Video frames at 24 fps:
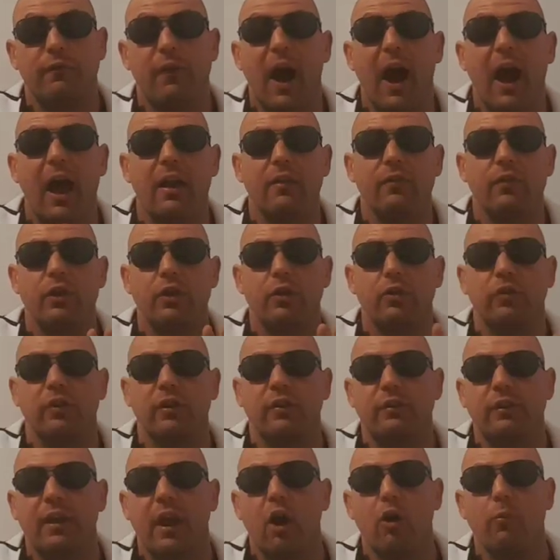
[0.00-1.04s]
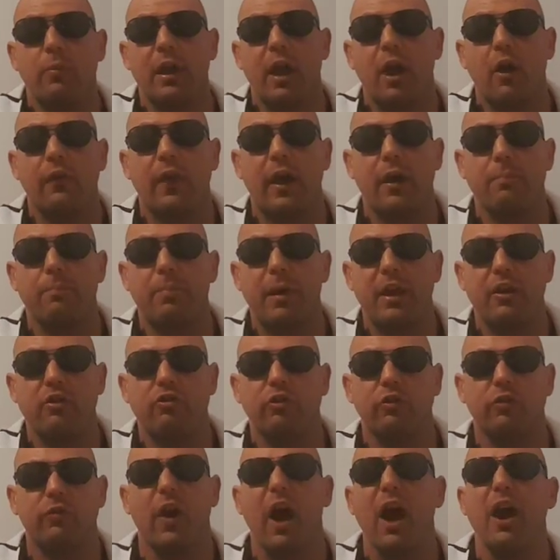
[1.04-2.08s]
5 years and tell me how that
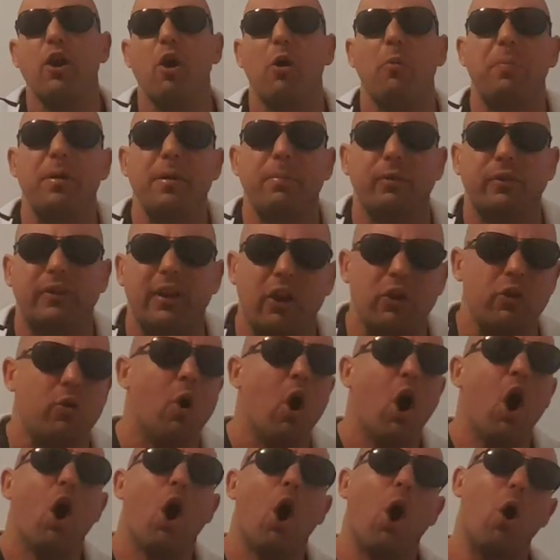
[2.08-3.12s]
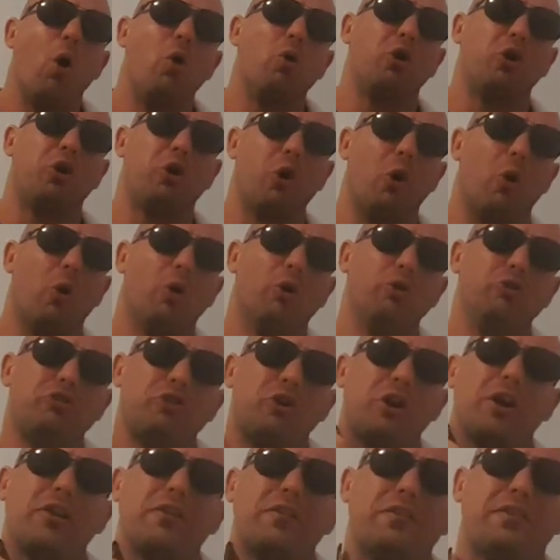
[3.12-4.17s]
patience. I know people tell you, oh, goals,
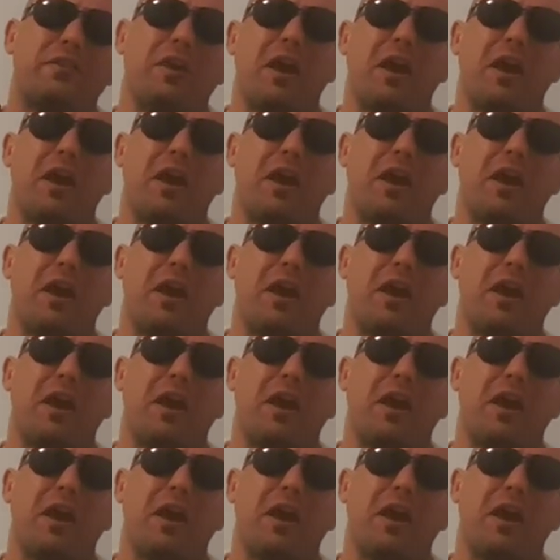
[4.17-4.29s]
you got to